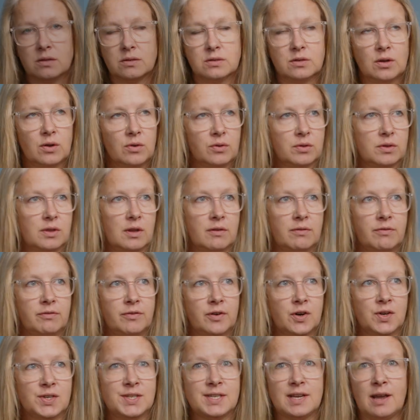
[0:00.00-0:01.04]
So the
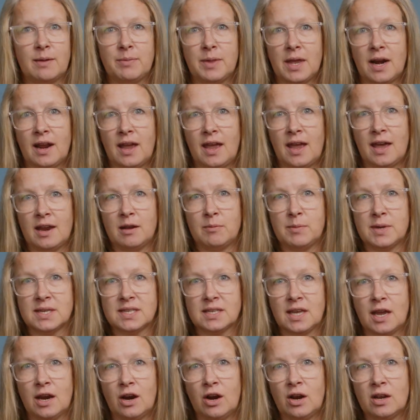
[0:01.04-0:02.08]
first time that I had a
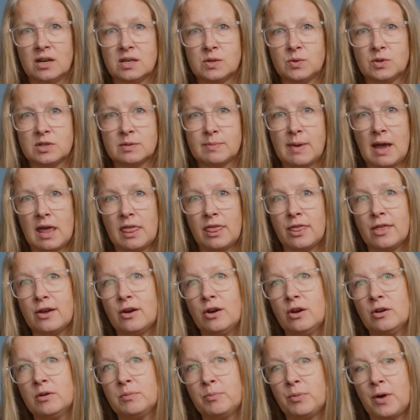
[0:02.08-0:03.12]
miscarriage was my
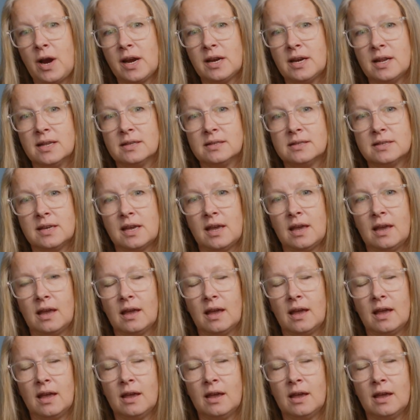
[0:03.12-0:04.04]
third pregnancy.